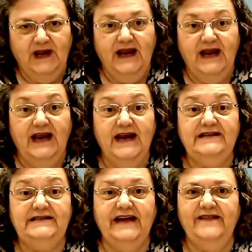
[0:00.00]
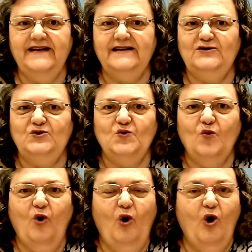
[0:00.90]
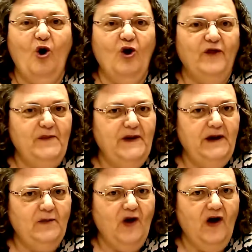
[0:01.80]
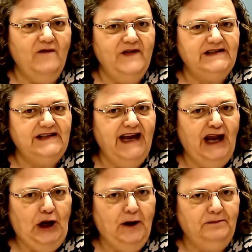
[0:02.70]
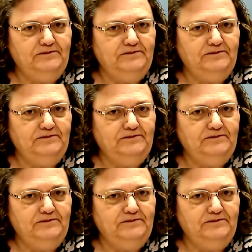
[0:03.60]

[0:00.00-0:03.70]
He said this to all the people of his kingdom.